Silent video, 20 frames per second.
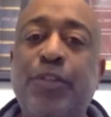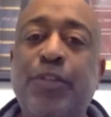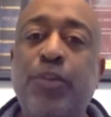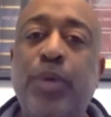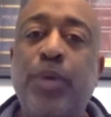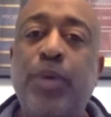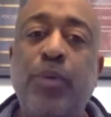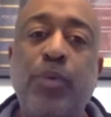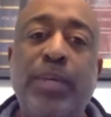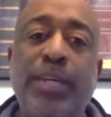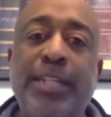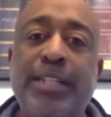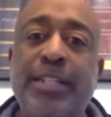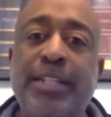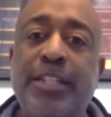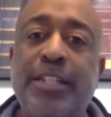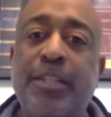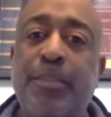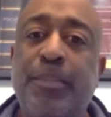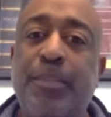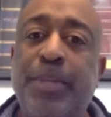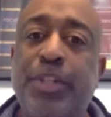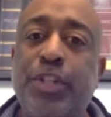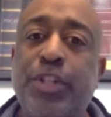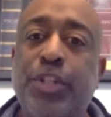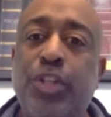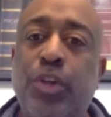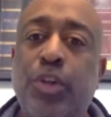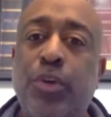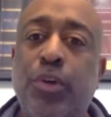gives you a reason as a
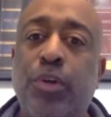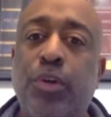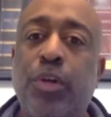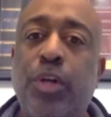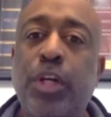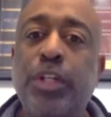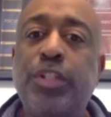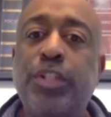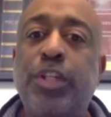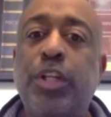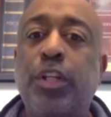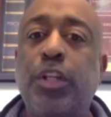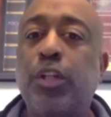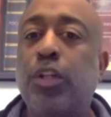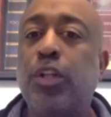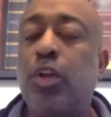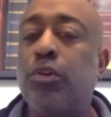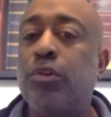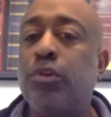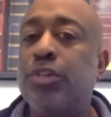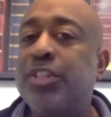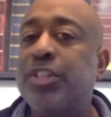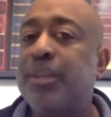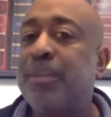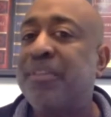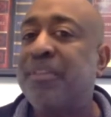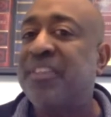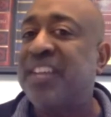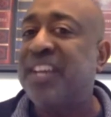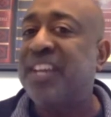business owner to learn
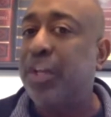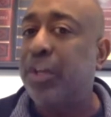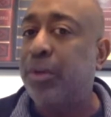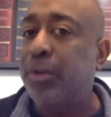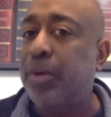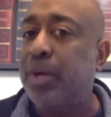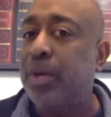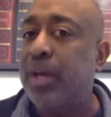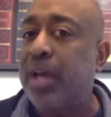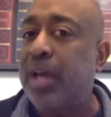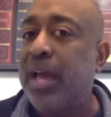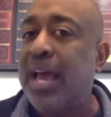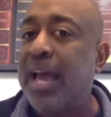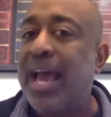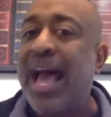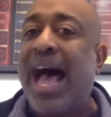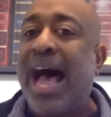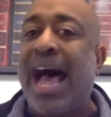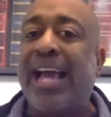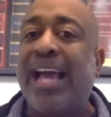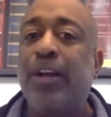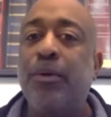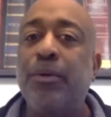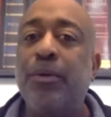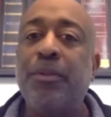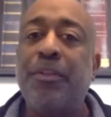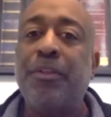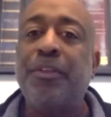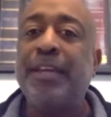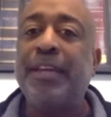something new. I
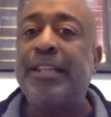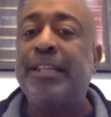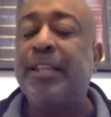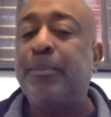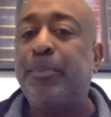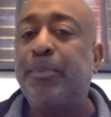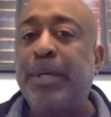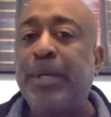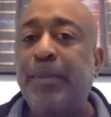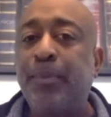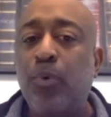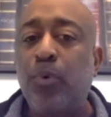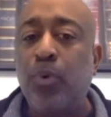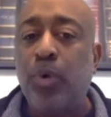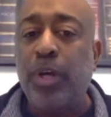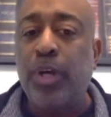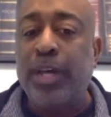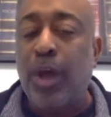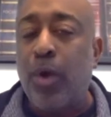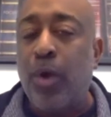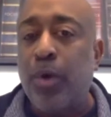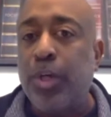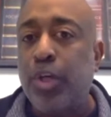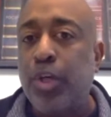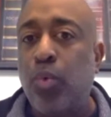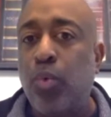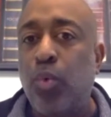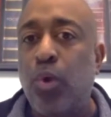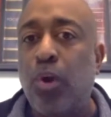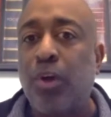don't think that people go
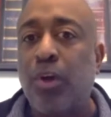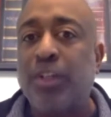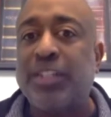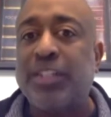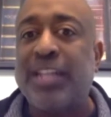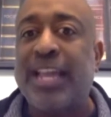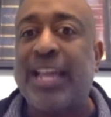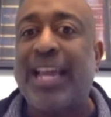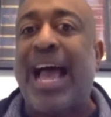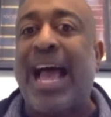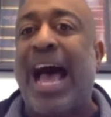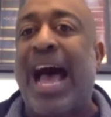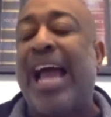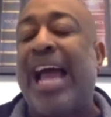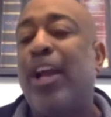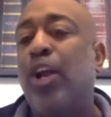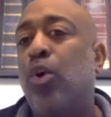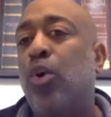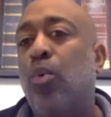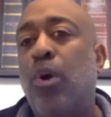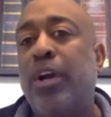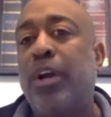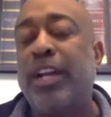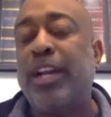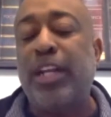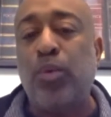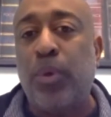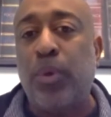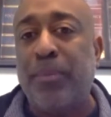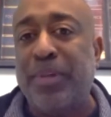into work saying, I don't want
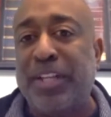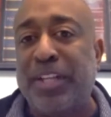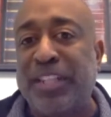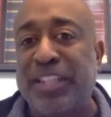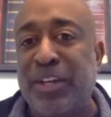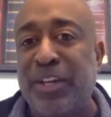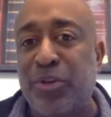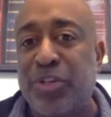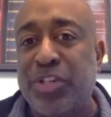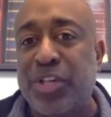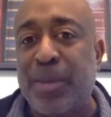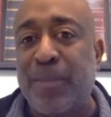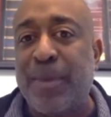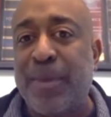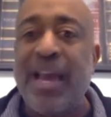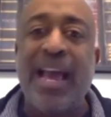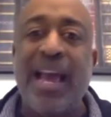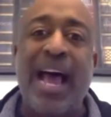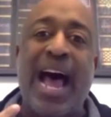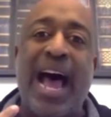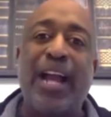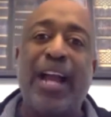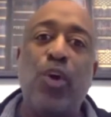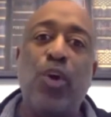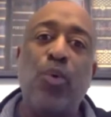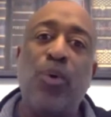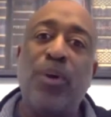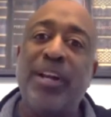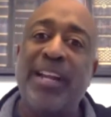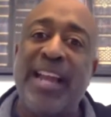any women in leadership. I
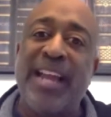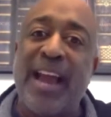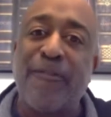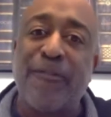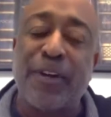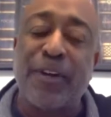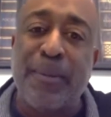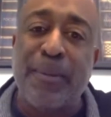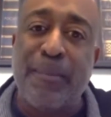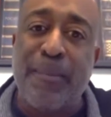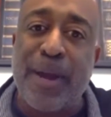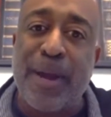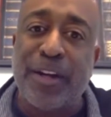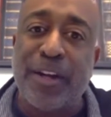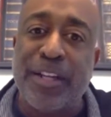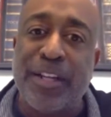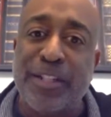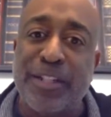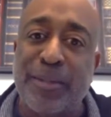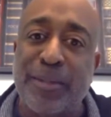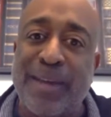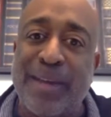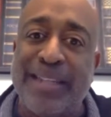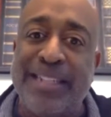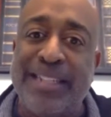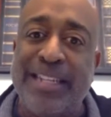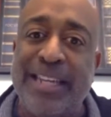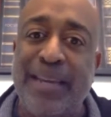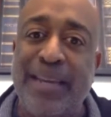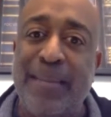don't want any African Americans on my
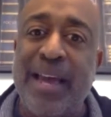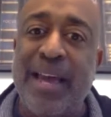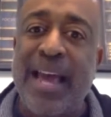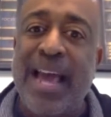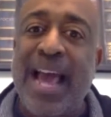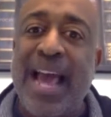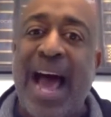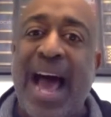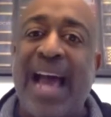team.